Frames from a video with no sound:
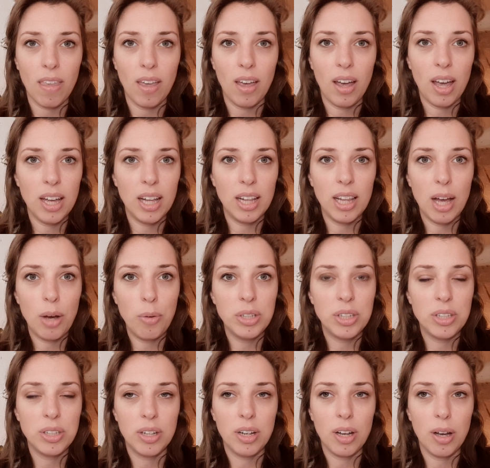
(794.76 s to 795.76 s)
I allow it
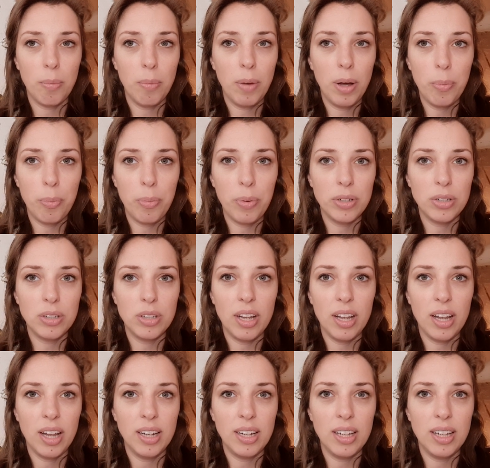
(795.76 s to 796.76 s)
to come up, and
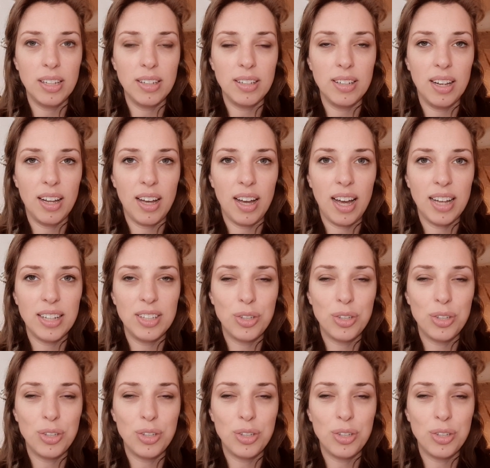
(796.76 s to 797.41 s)
I